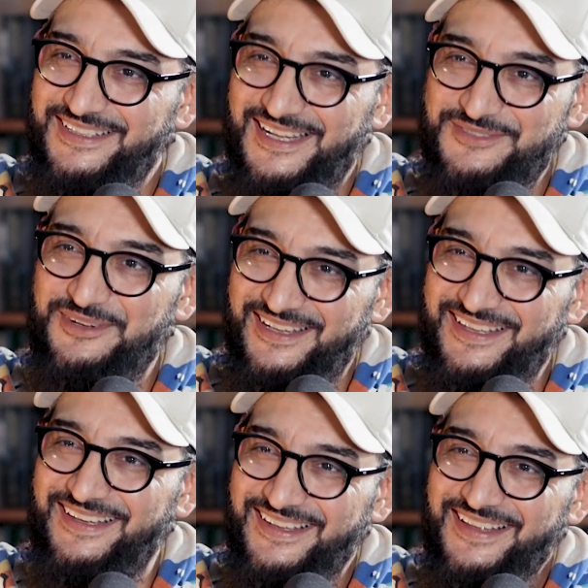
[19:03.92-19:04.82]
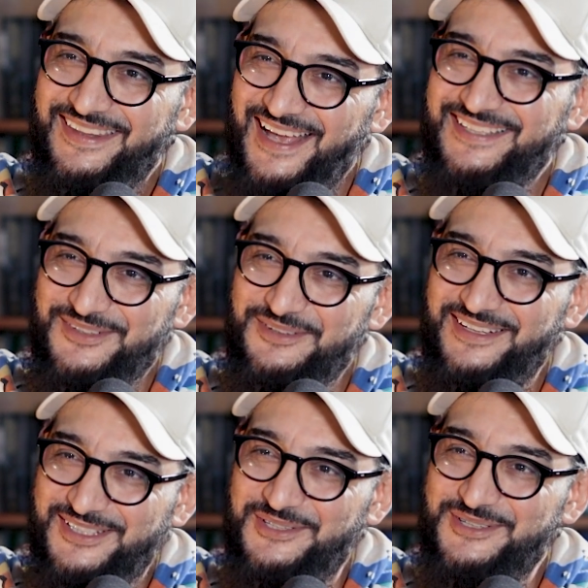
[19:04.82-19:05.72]
That's a
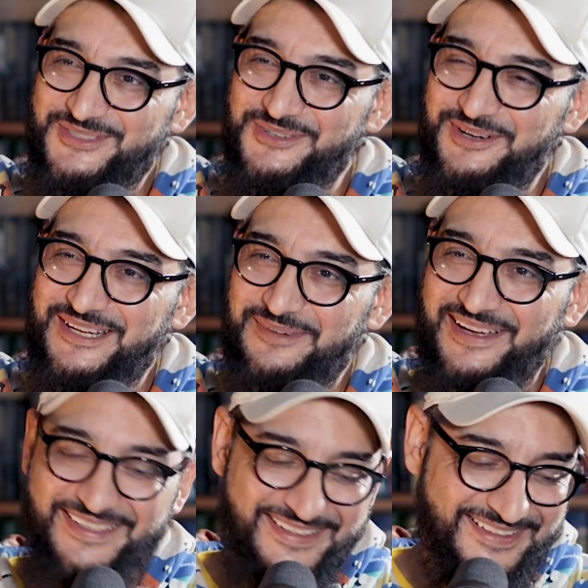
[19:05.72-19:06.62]
really cute story, man.